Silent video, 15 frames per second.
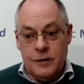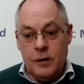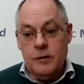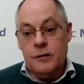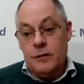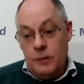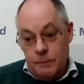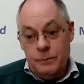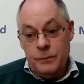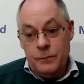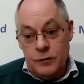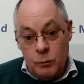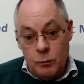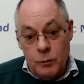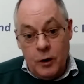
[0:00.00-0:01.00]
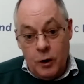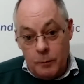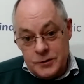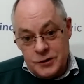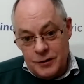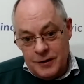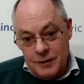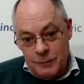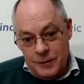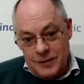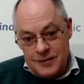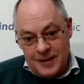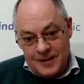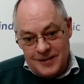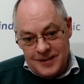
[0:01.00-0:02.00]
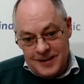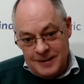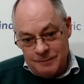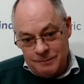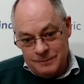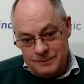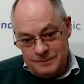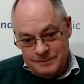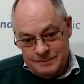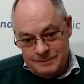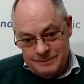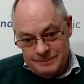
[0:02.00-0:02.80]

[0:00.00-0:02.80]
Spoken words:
So there's a real opportunity for the sector here.